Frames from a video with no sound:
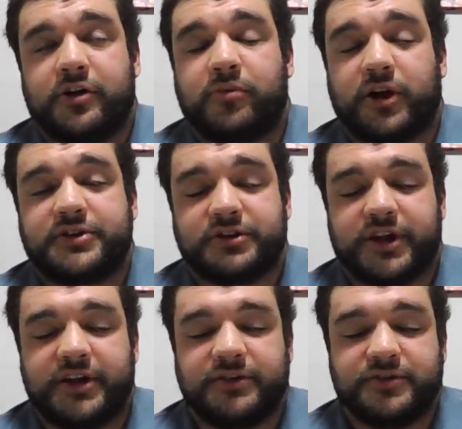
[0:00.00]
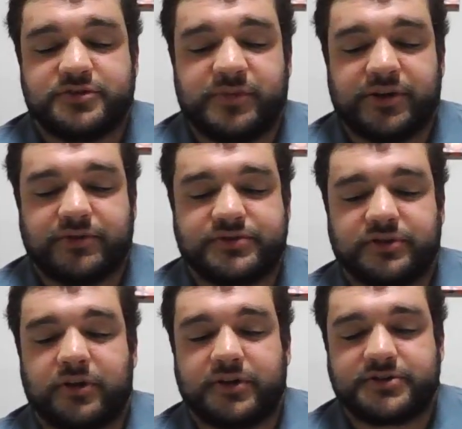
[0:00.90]
brought to light in those bills and
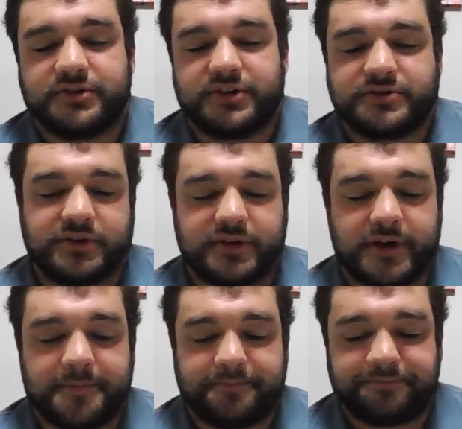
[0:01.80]
laws and things like that.